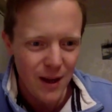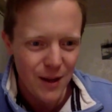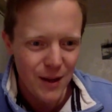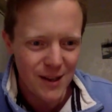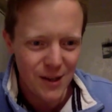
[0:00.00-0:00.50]

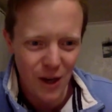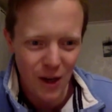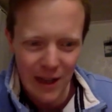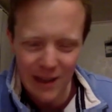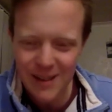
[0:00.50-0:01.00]
There's a
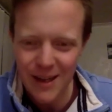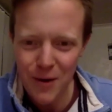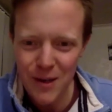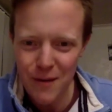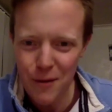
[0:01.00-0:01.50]
little
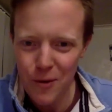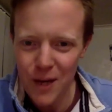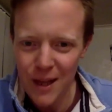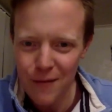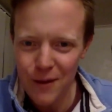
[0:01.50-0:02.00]
series of
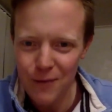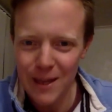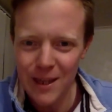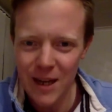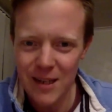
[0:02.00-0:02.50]
3 that fit
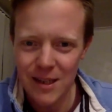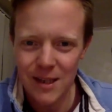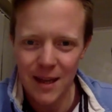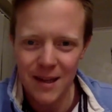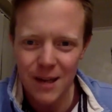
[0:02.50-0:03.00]
really nicely
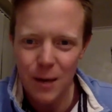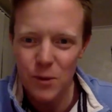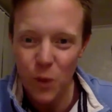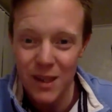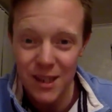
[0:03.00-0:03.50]
together. Psalm
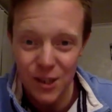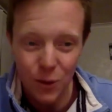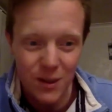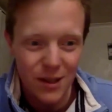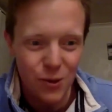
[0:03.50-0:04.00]
22
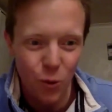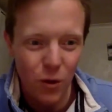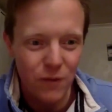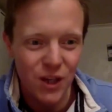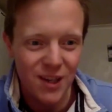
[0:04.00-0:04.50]
is the story
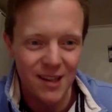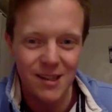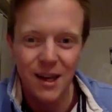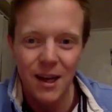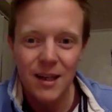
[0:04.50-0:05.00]
of
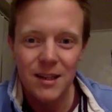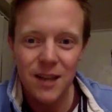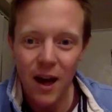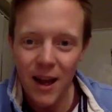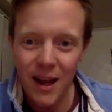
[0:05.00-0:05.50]
Jesus
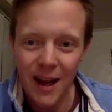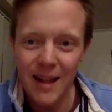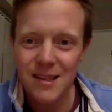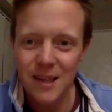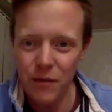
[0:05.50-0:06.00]
dying
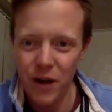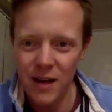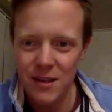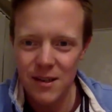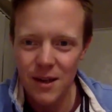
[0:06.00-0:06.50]
instead of
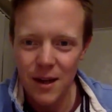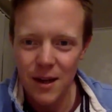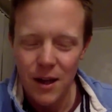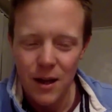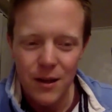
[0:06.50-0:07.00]
us.
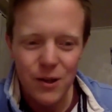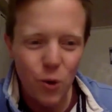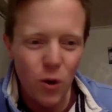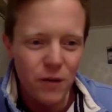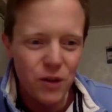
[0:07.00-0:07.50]
The
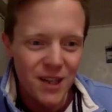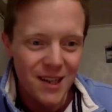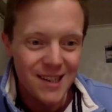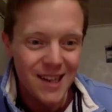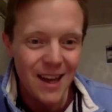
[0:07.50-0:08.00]
story of
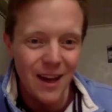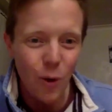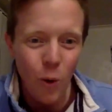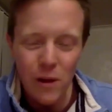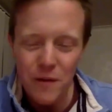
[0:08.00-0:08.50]
Jesus taking
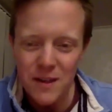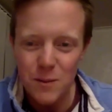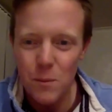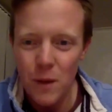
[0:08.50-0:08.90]
all of his